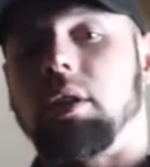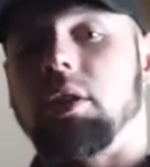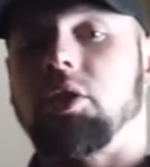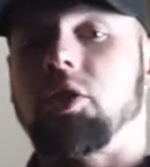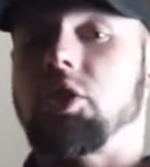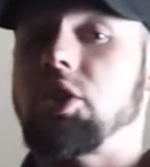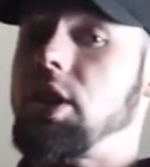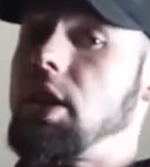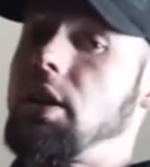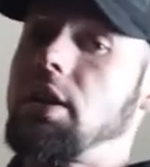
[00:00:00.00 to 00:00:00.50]

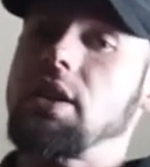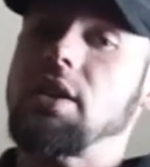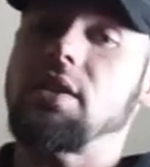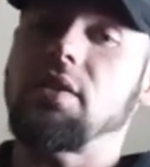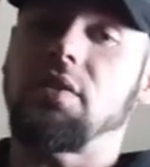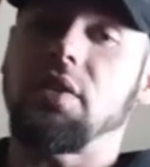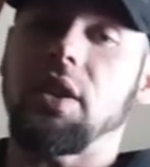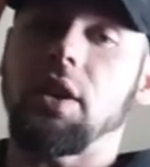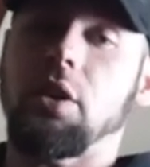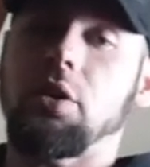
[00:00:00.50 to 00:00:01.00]
Share
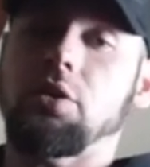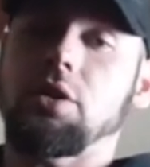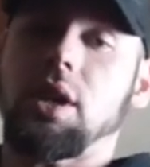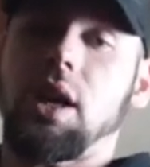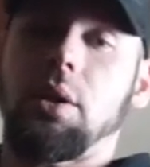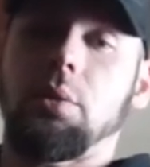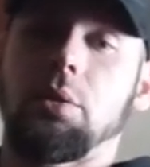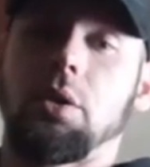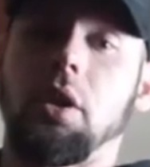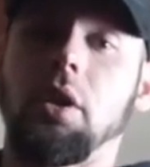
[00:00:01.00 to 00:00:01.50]
these videos
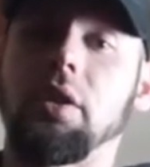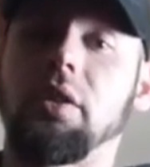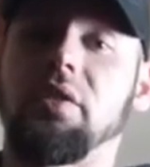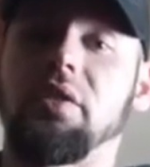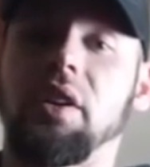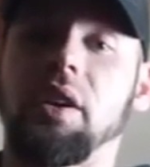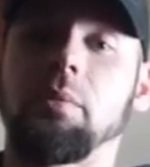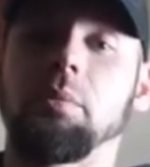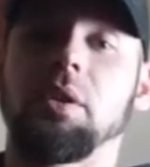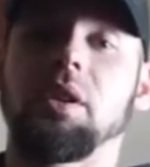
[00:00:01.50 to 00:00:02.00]
out with all your
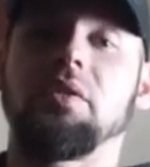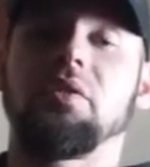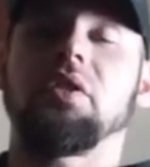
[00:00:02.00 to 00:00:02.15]
family and